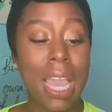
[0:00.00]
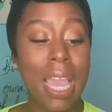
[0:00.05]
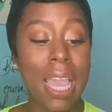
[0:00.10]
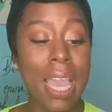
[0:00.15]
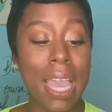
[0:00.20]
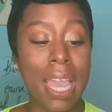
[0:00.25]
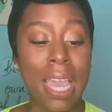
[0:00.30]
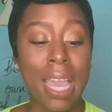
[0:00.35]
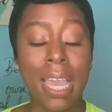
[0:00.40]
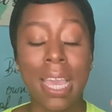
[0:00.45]

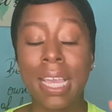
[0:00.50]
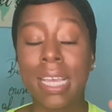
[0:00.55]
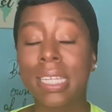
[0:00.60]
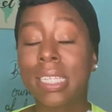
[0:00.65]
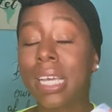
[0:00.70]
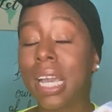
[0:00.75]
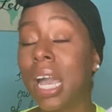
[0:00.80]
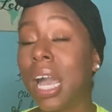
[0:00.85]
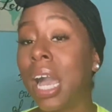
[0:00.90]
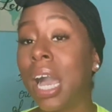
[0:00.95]
and
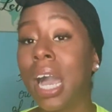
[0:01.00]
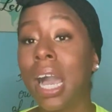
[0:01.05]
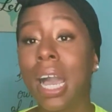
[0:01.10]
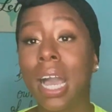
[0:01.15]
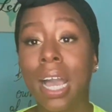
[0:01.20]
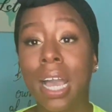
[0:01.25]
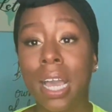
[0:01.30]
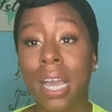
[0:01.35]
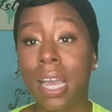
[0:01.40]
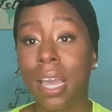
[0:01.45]

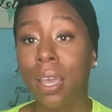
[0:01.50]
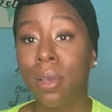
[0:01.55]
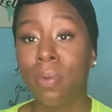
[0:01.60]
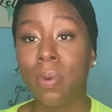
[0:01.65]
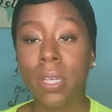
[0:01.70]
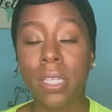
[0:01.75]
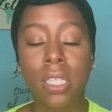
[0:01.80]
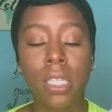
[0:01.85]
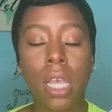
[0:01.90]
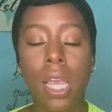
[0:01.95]
I
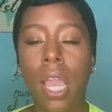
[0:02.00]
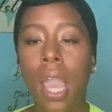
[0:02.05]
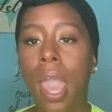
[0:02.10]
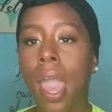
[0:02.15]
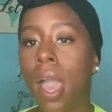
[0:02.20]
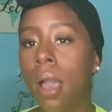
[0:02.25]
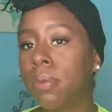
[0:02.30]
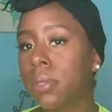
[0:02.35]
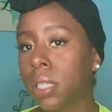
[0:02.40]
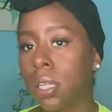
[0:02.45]
was
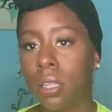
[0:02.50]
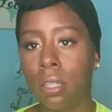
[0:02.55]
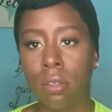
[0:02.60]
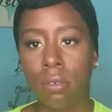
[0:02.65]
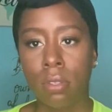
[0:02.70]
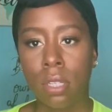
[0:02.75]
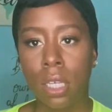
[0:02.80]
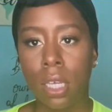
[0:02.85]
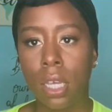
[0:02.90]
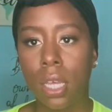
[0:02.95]

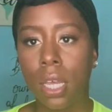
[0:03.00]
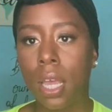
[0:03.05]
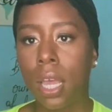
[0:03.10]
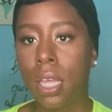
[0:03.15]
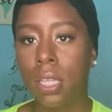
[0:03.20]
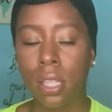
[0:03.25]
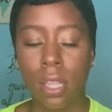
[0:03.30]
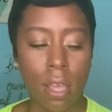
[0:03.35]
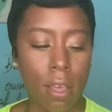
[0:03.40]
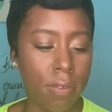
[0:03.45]
absolutely
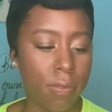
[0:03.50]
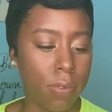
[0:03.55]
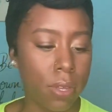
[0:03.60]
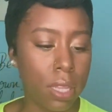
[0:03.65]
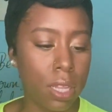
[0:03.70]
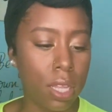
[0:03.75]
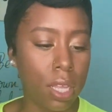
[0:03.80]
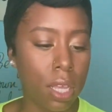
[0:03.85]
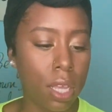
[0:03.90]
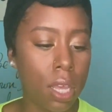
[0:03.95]
in love
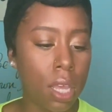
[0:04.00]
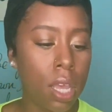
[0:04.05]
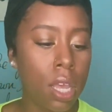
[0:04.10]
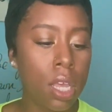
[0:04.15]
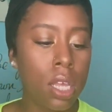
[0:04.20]
with it.